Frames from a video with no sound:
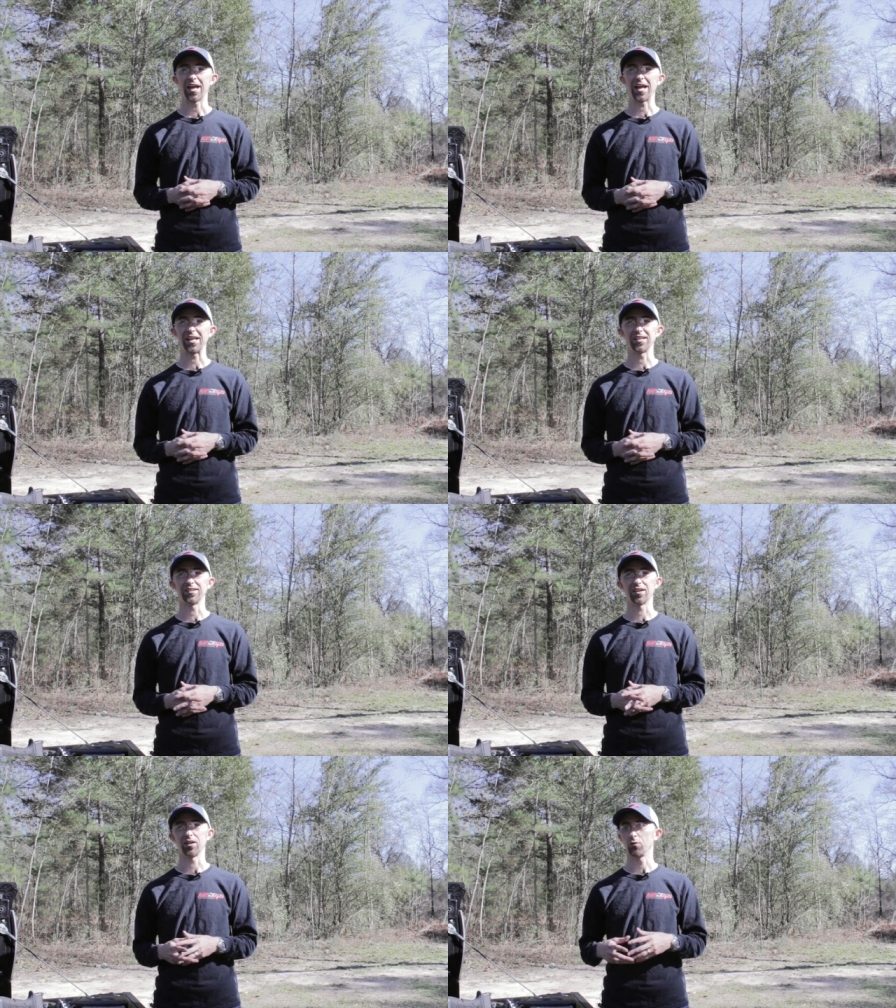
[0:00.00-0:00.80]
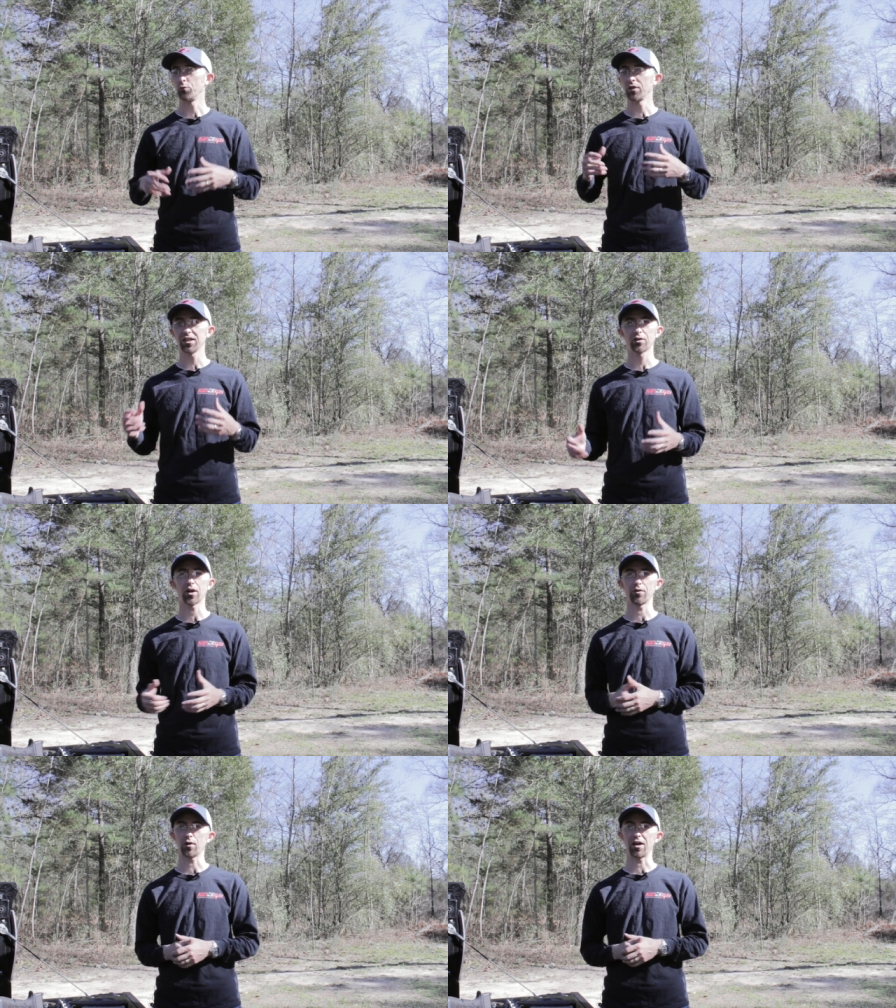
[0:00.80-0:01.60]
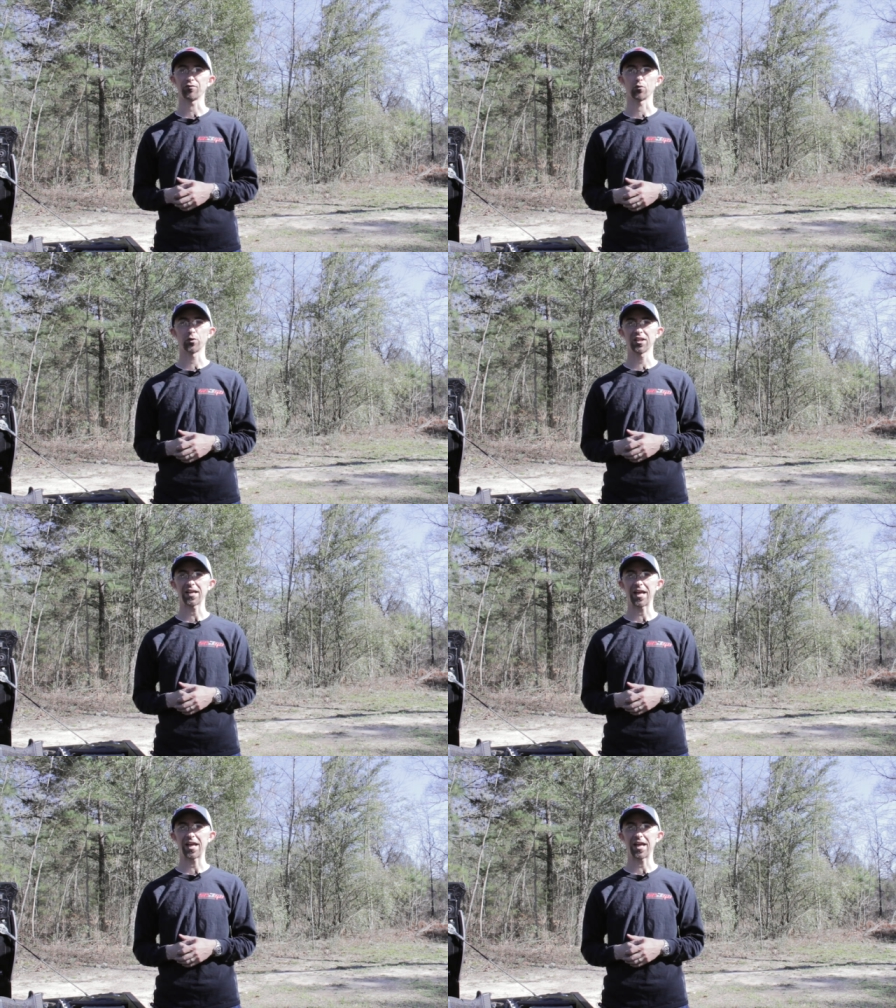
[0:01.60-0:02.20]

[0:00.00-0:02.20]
and really great rifle, really